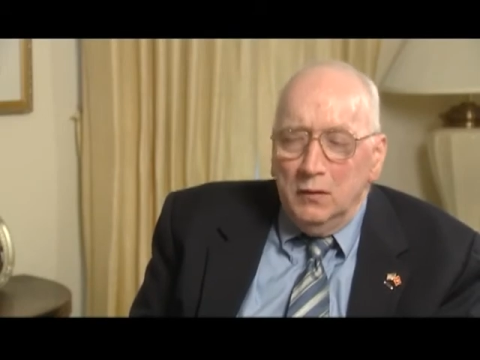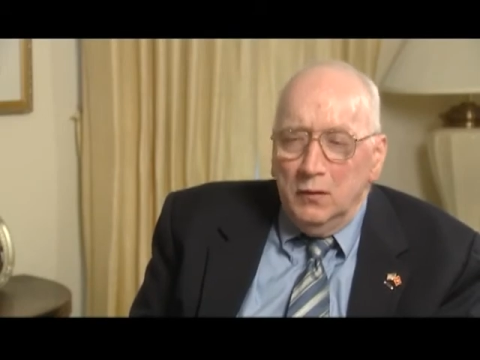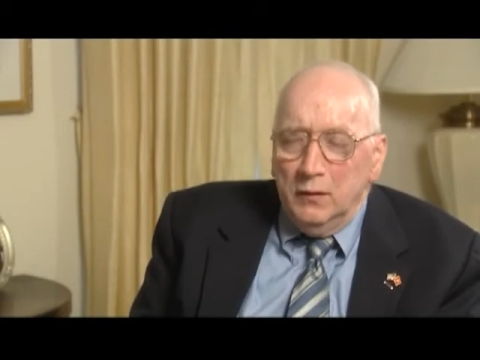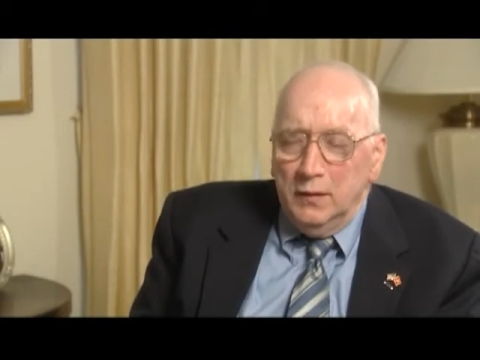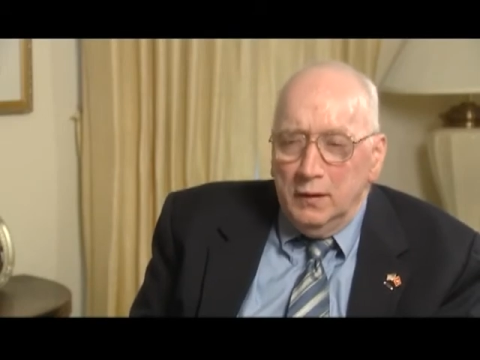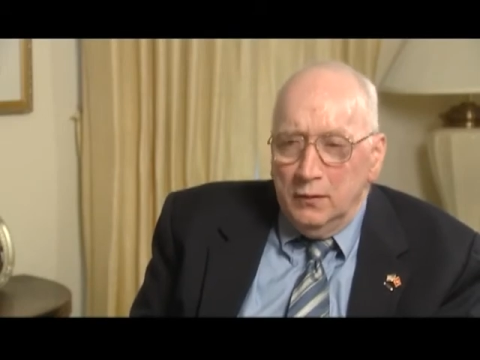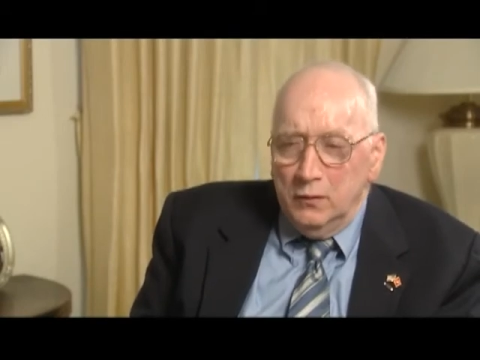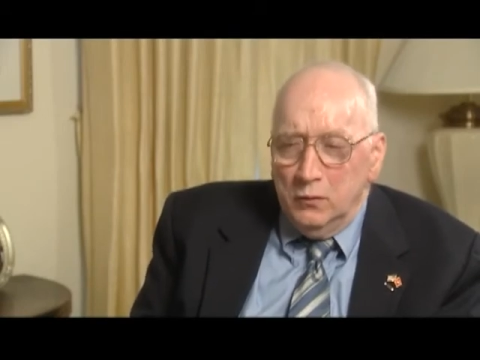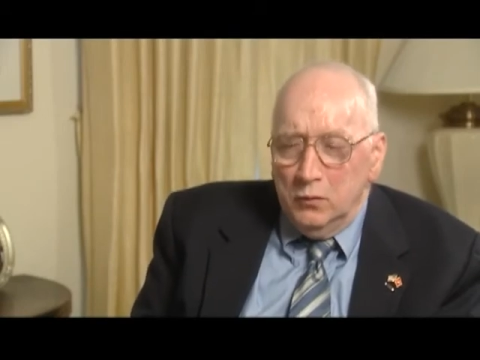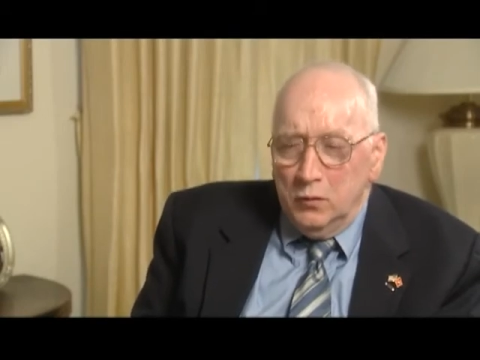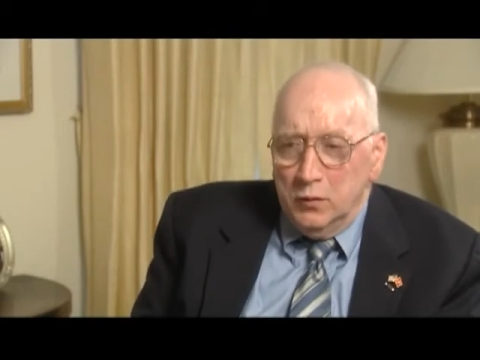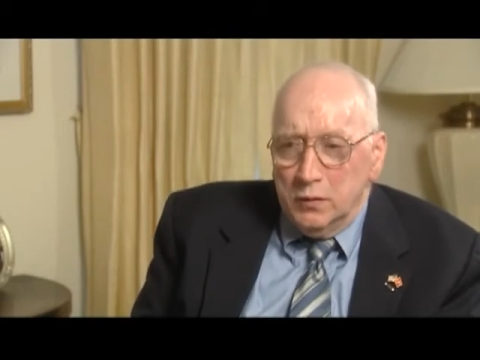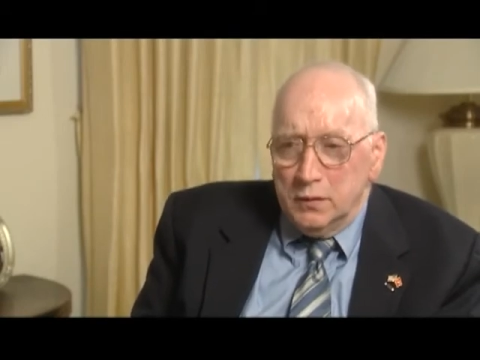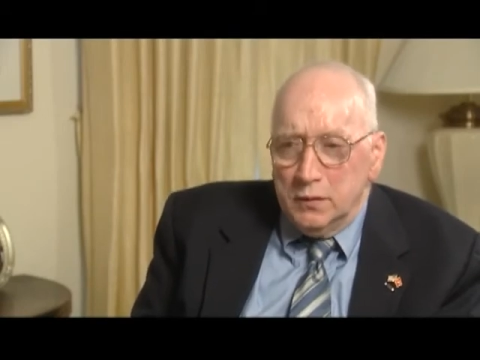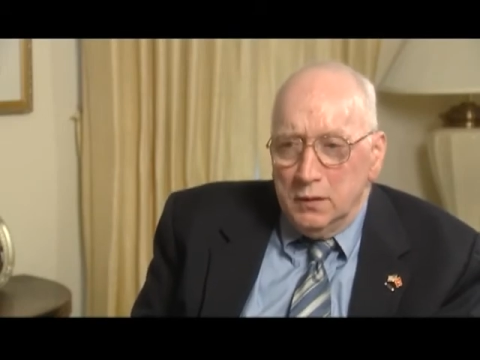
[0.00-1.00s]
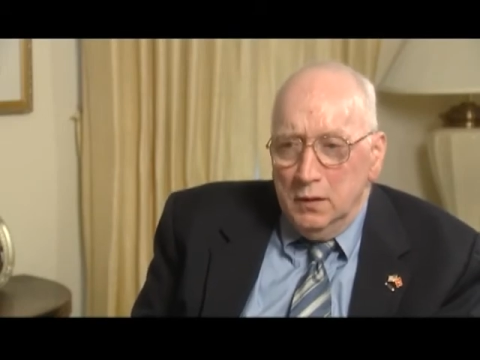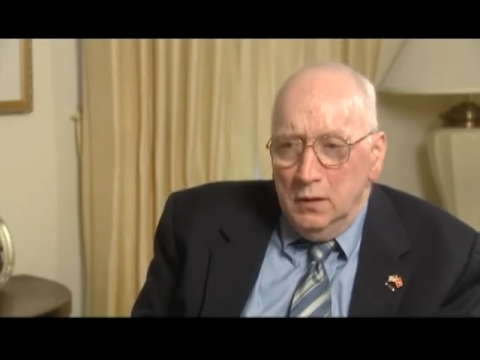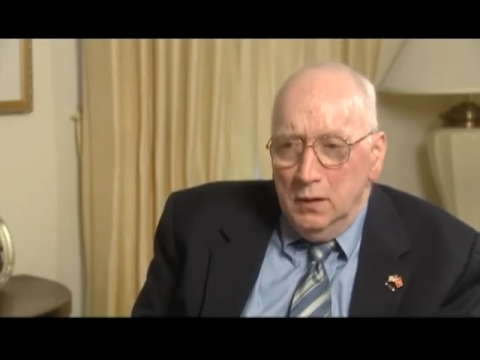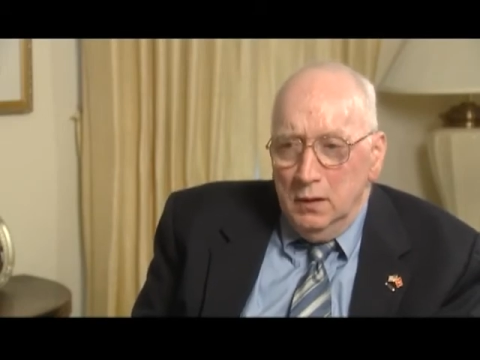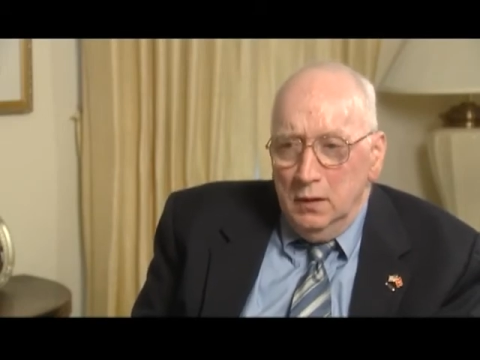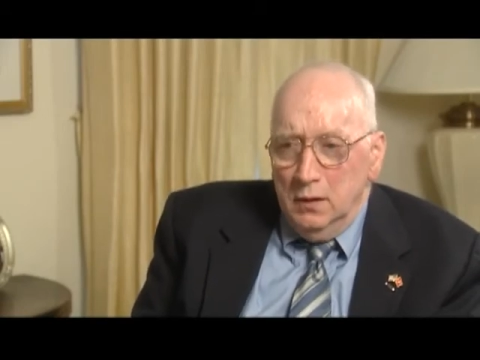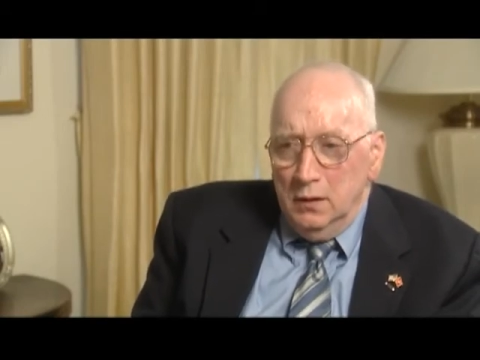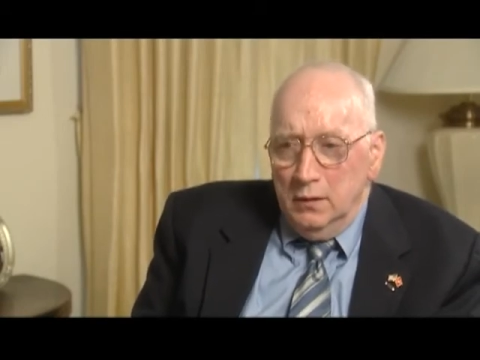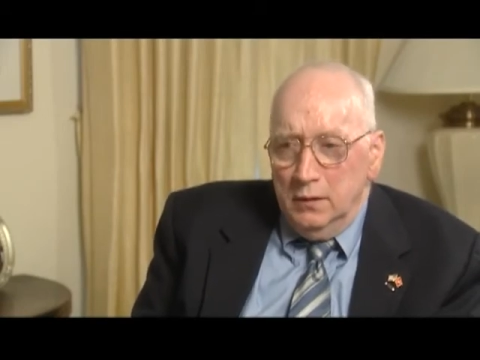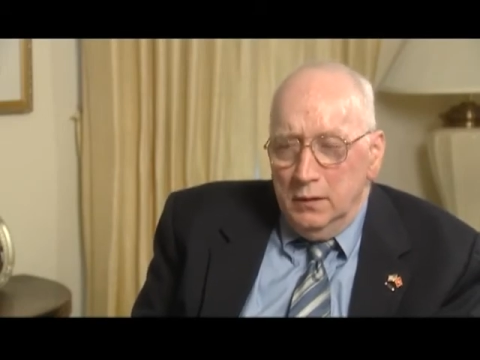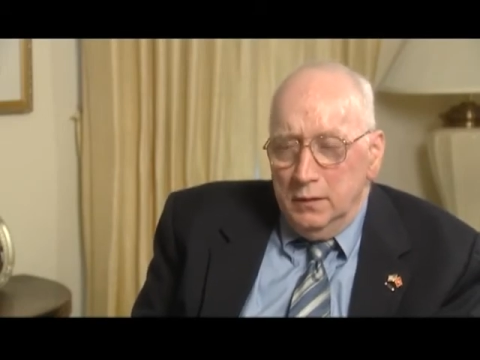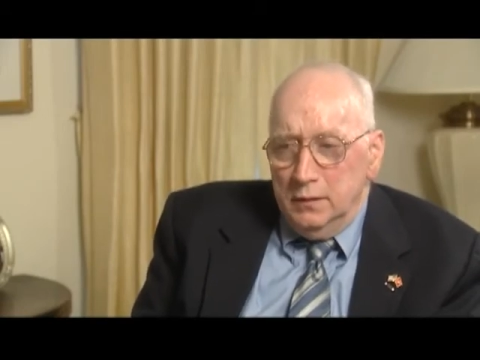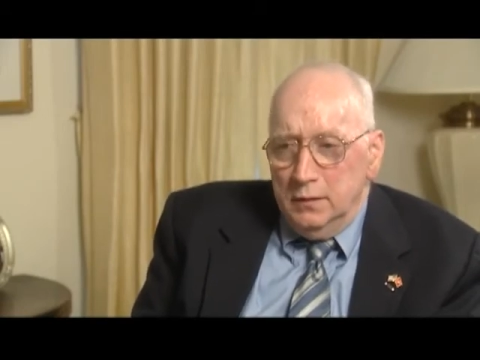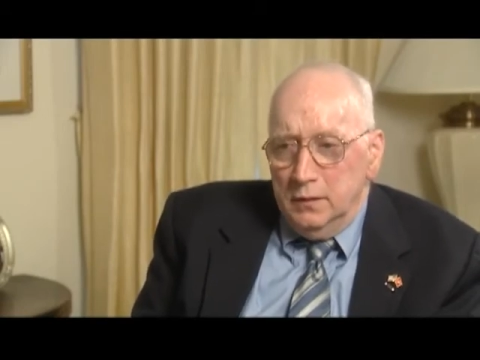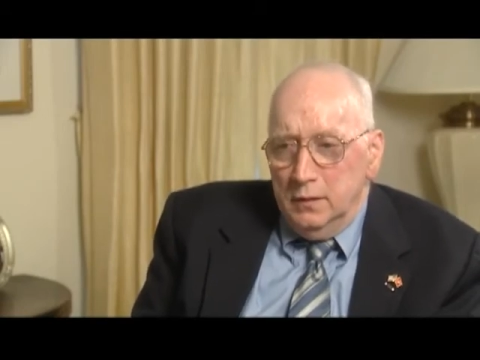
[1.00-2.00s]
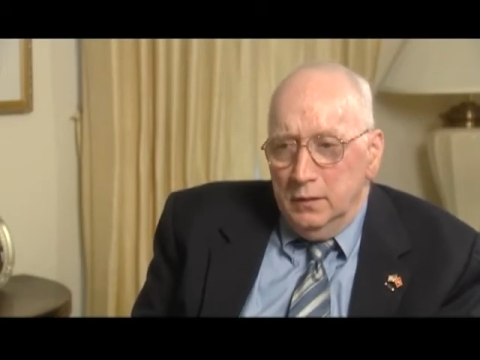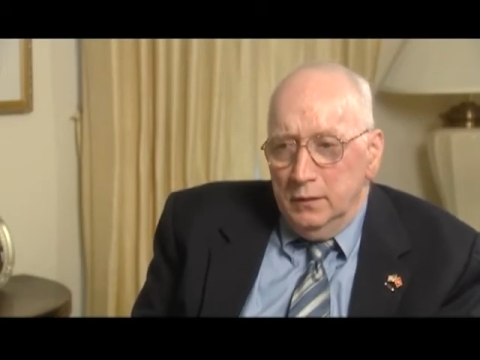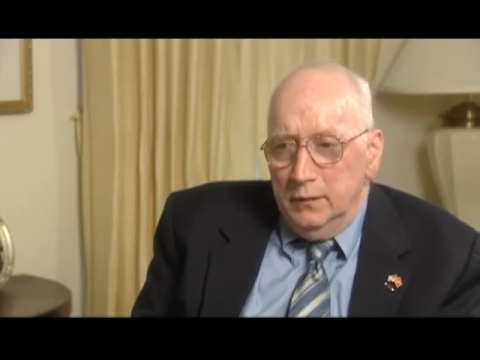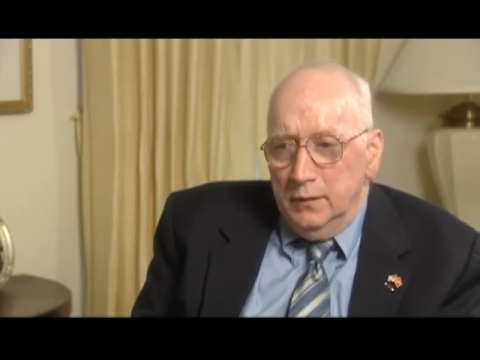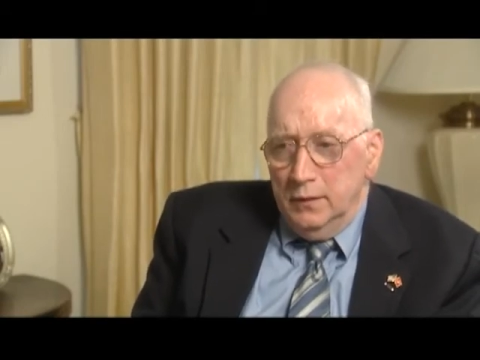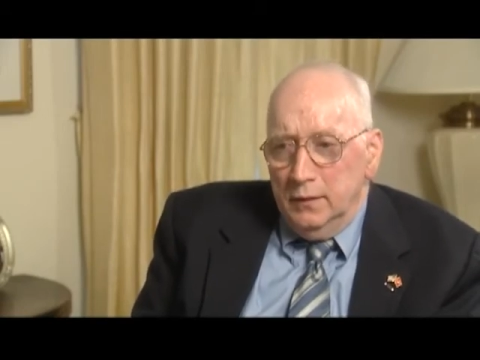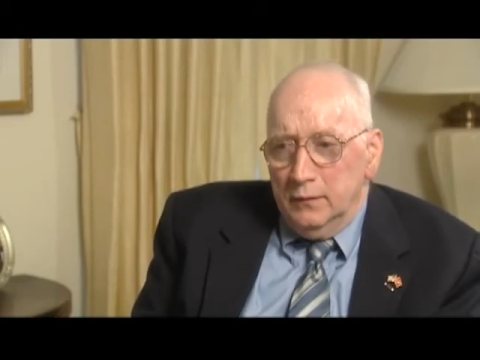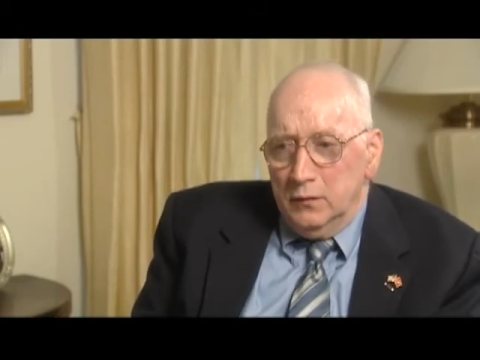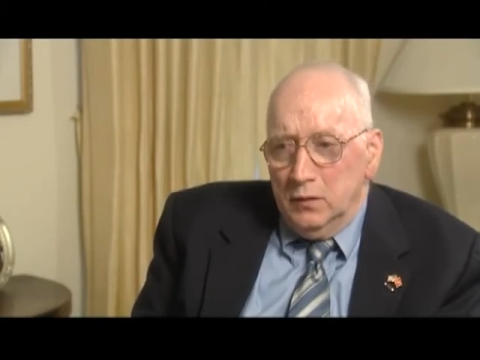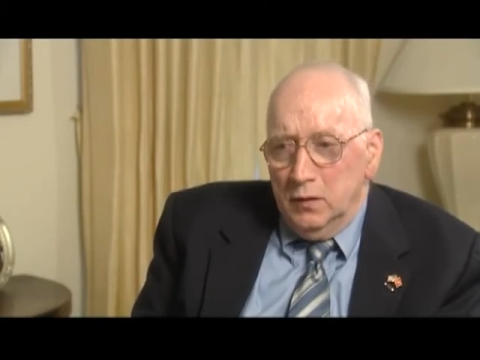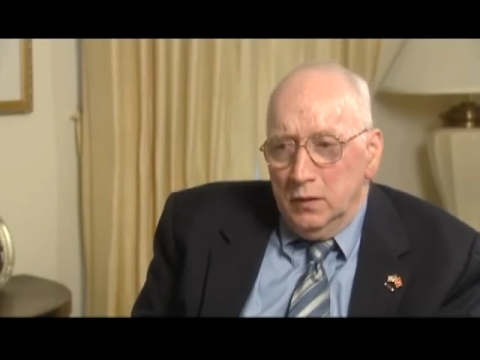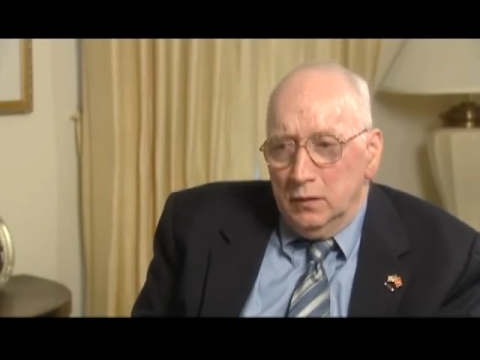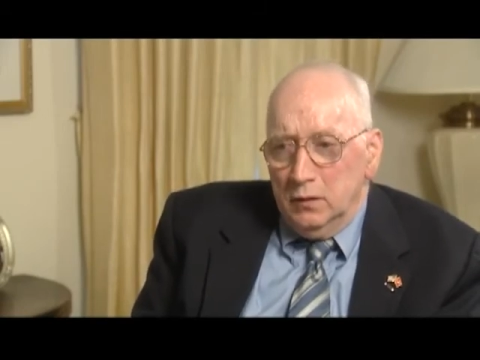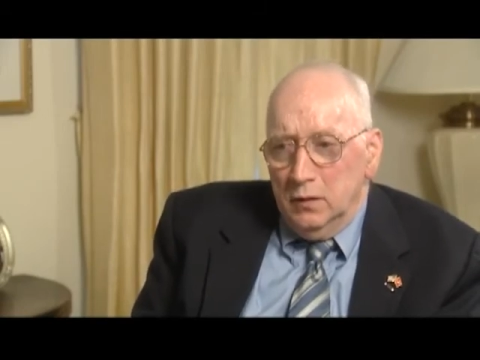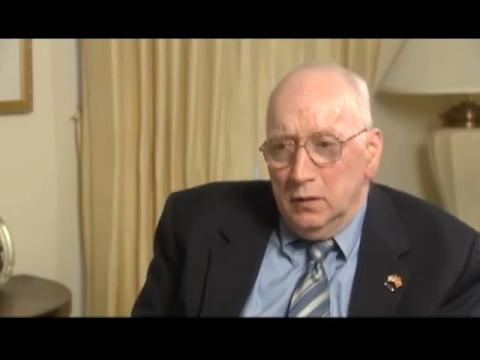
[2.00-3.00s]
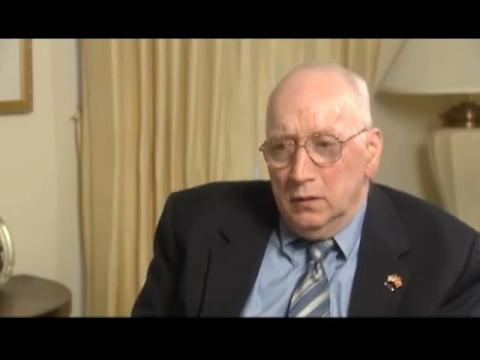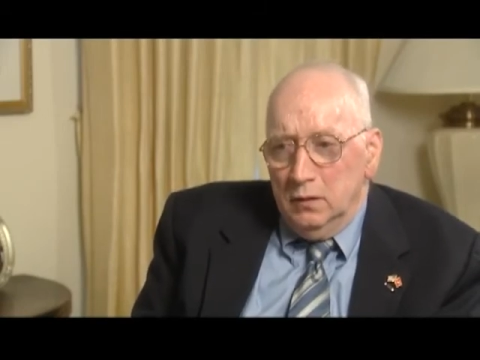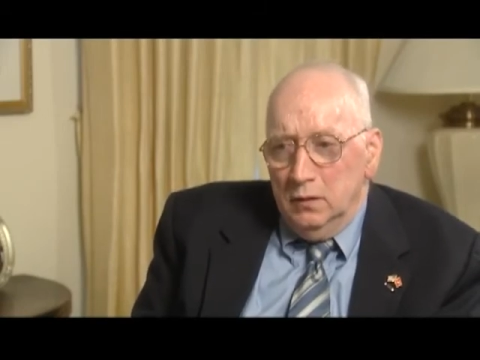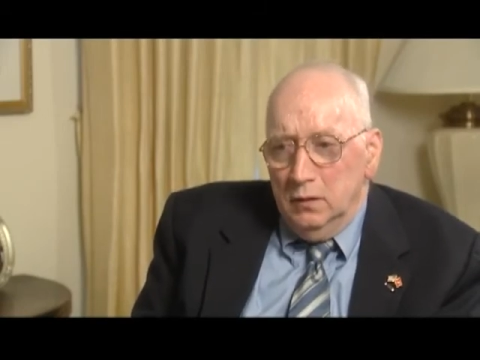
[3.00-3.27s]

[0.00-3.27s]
all the other wars that have gone on.